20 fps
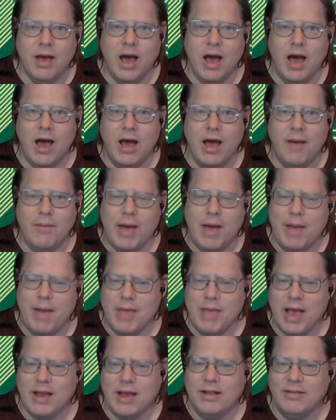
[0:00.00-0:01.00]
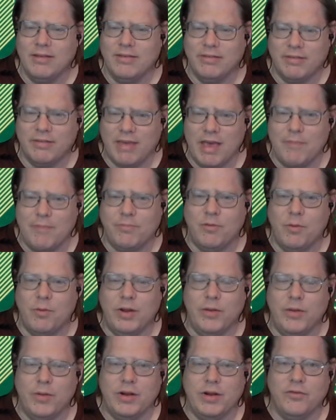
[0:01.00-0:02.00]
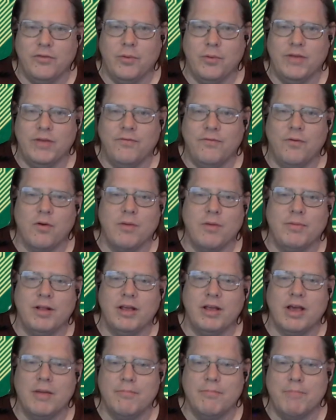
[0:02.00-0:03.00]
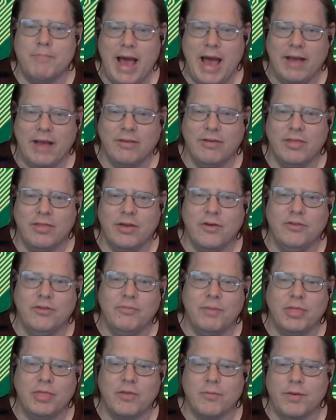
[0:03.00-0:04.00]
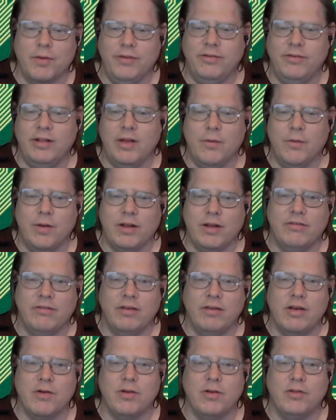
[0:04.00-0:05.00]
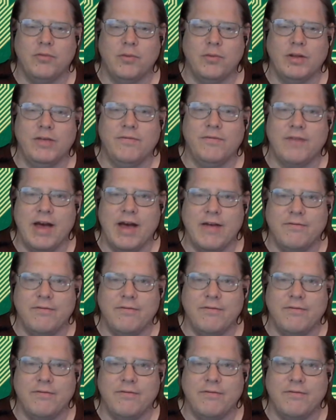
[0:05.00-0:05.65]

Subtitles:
I'm not going to skip 21 and 24. I'm going to come back to those, but the reason I wanted to go to 25